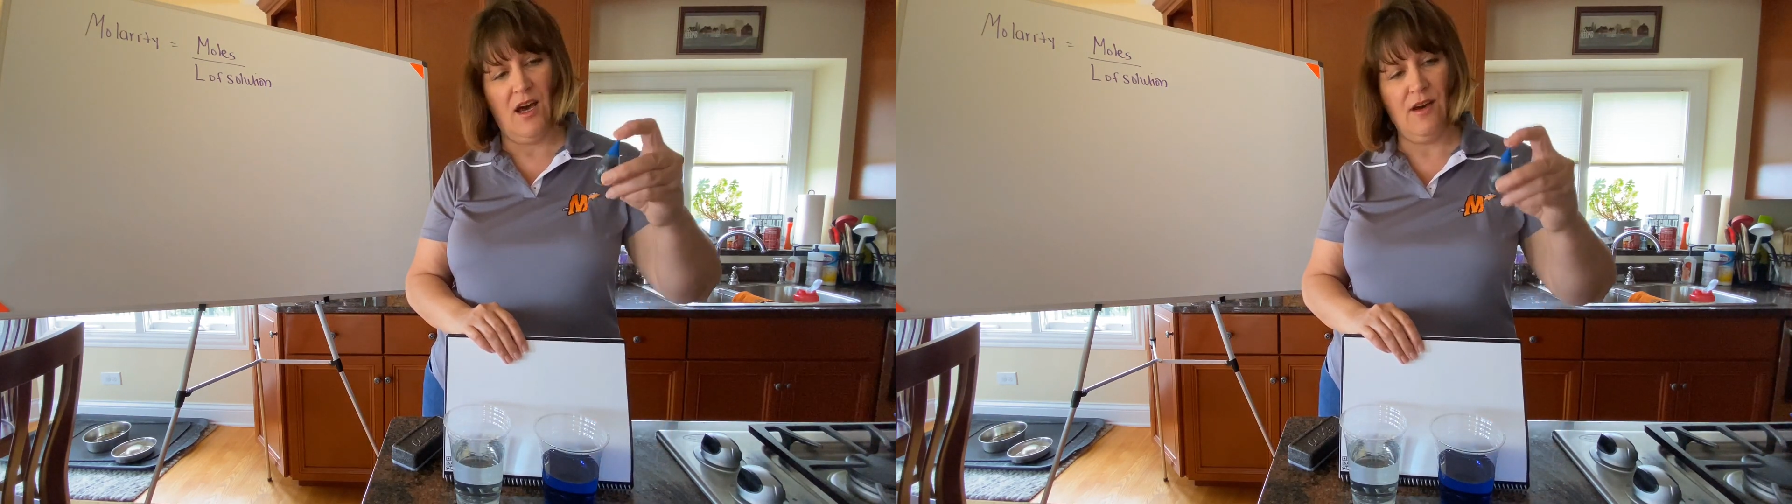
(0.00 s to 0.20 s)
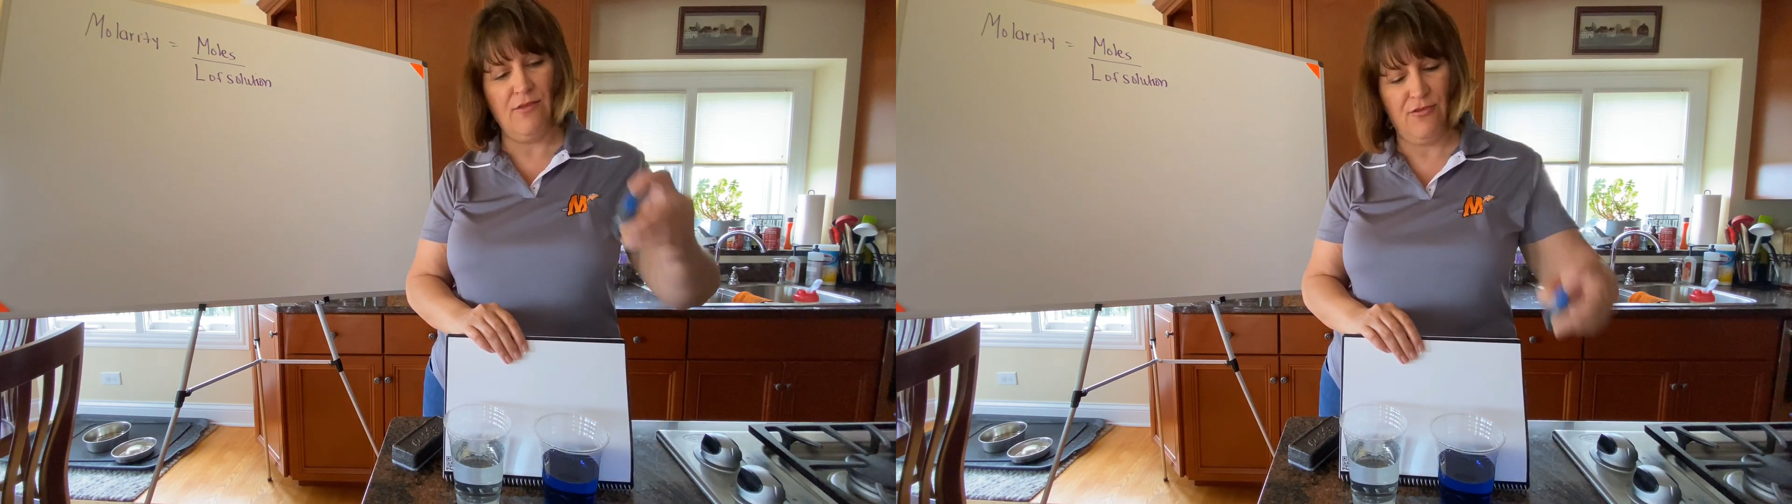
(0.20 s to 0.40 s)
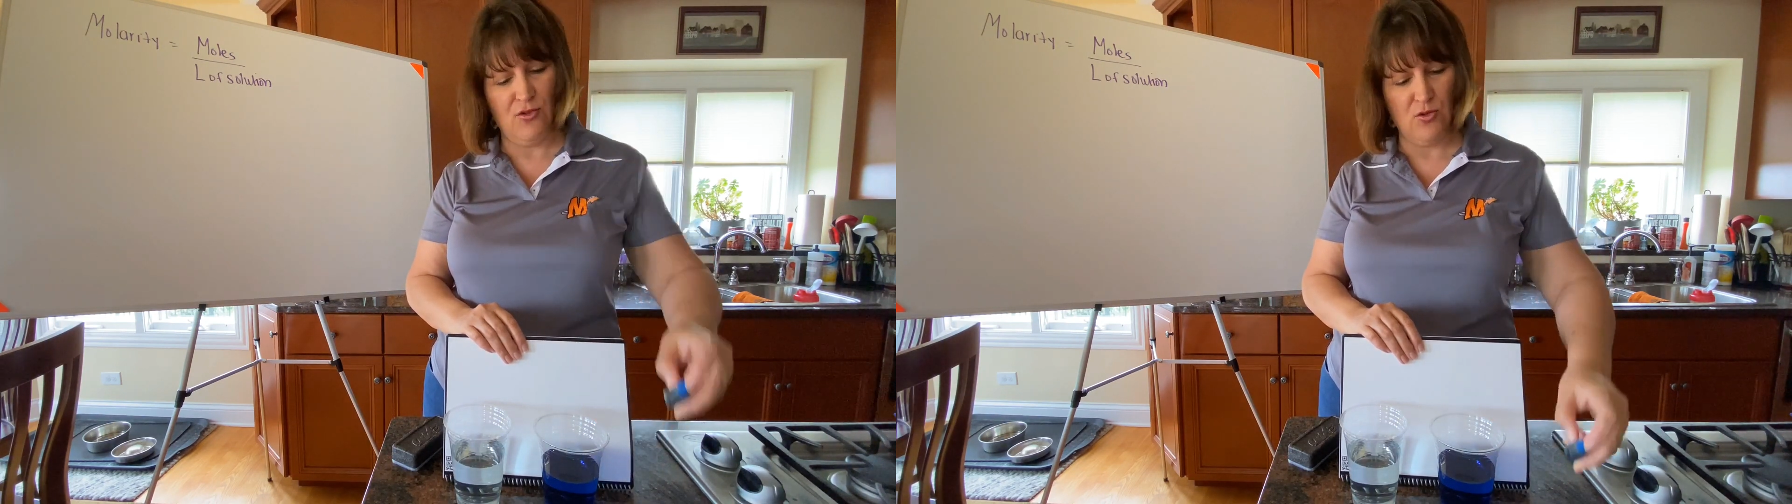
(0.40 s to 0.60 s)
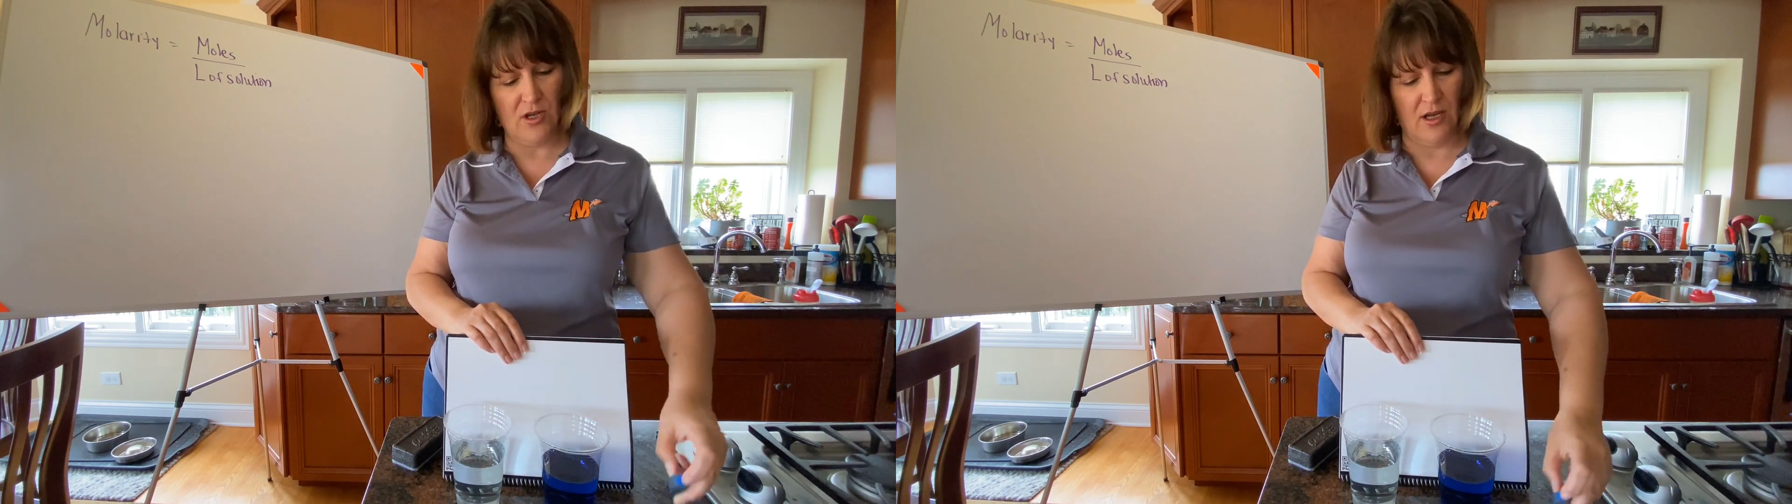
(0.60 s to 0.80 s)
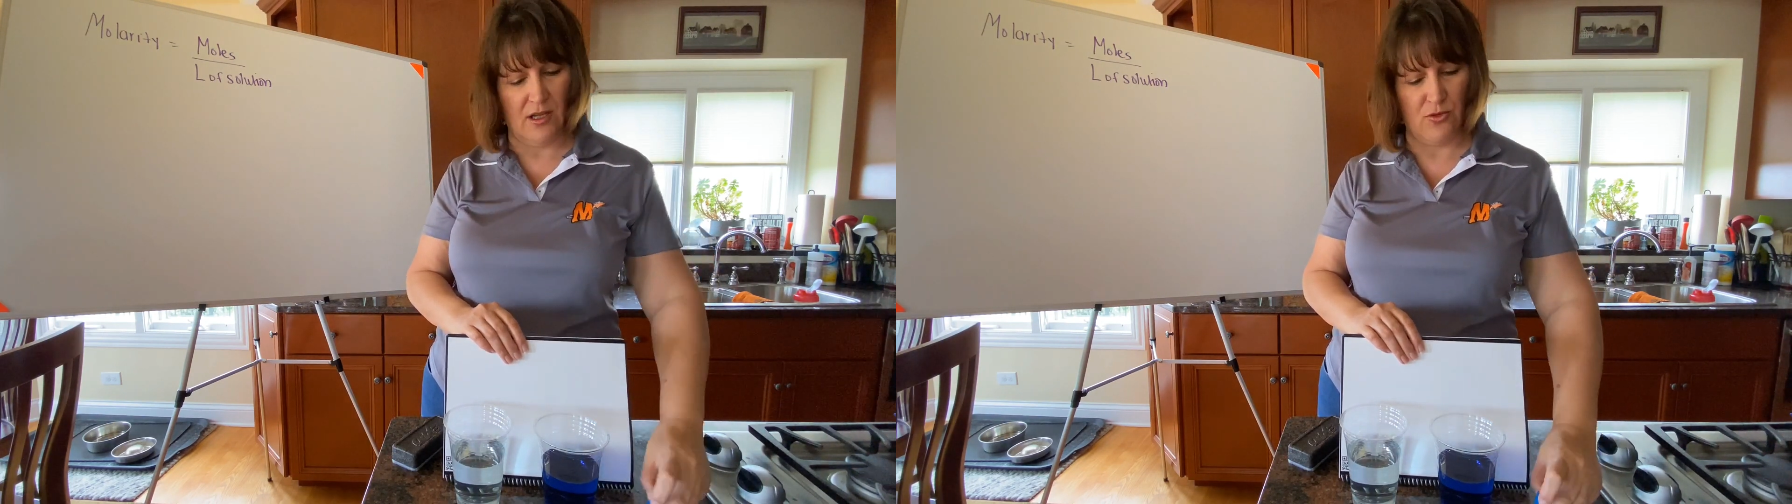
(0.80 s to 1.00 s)
of food
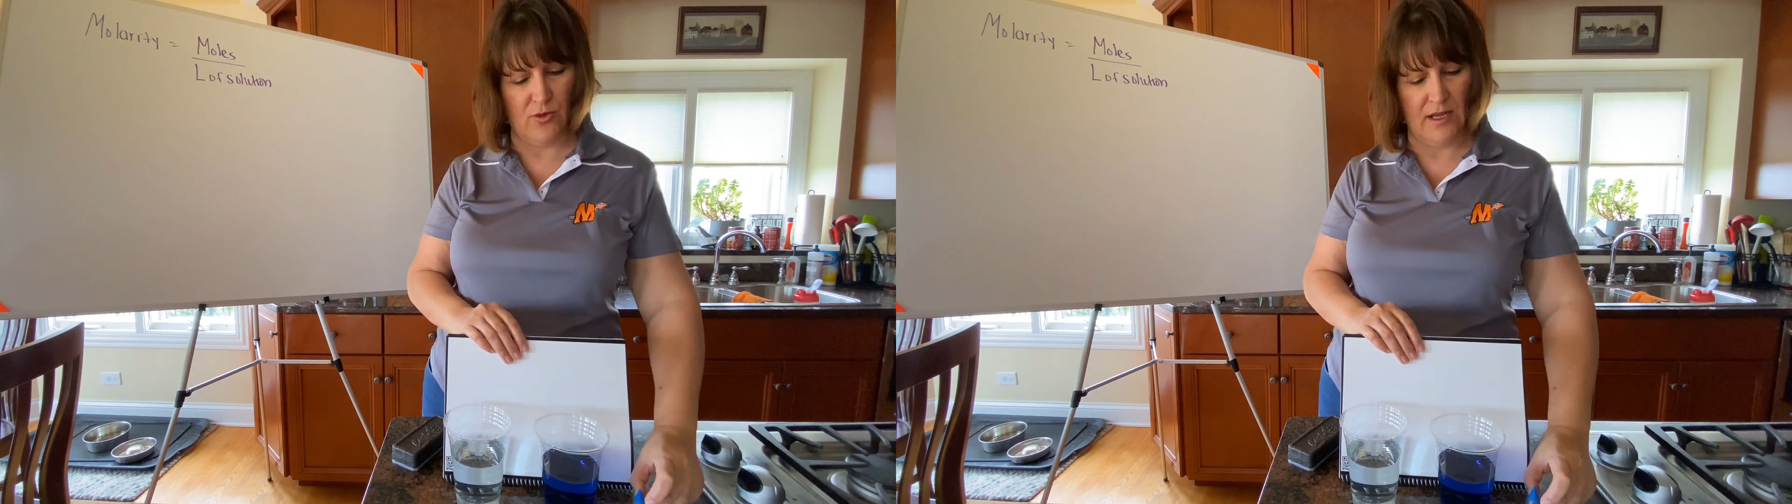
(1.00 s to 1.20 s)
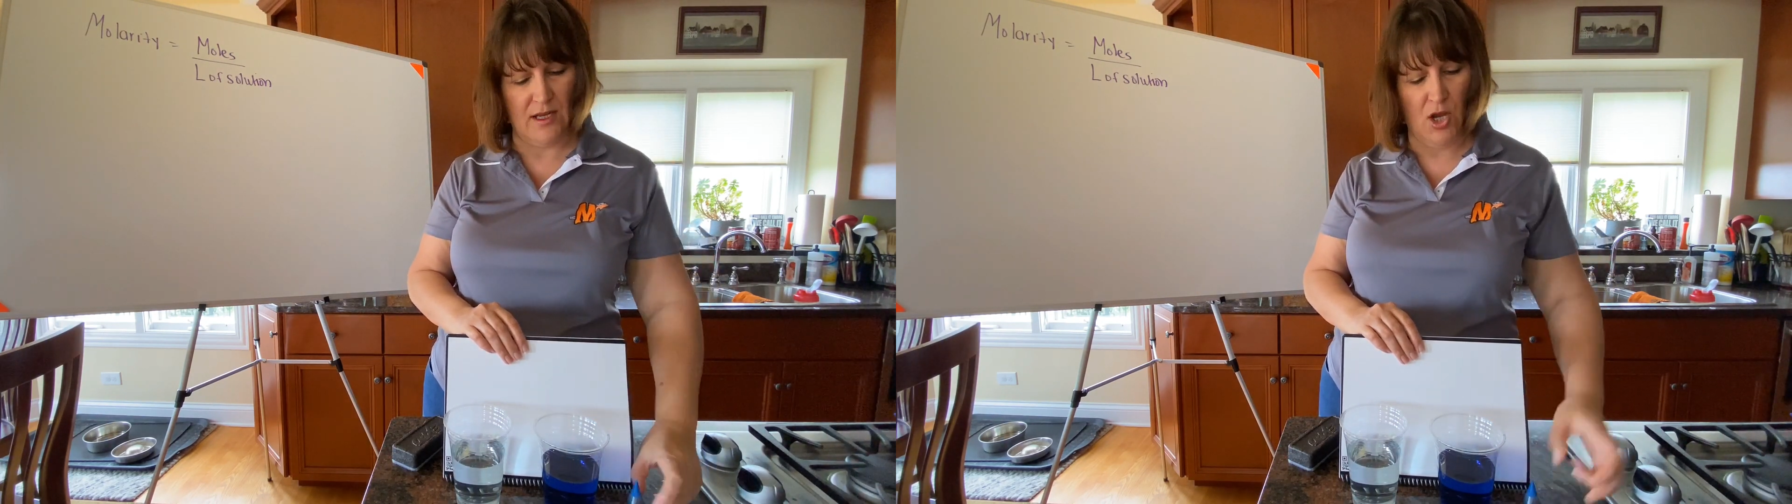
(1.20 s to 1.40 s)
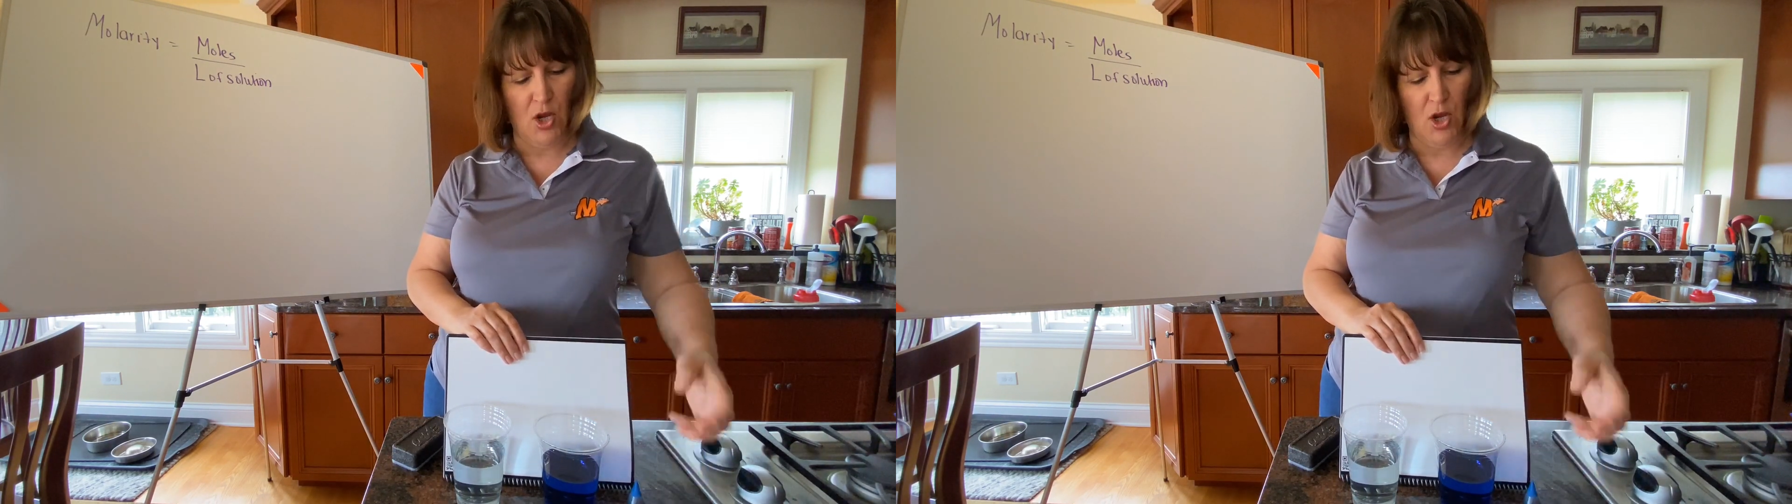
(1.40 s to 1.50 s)
coloring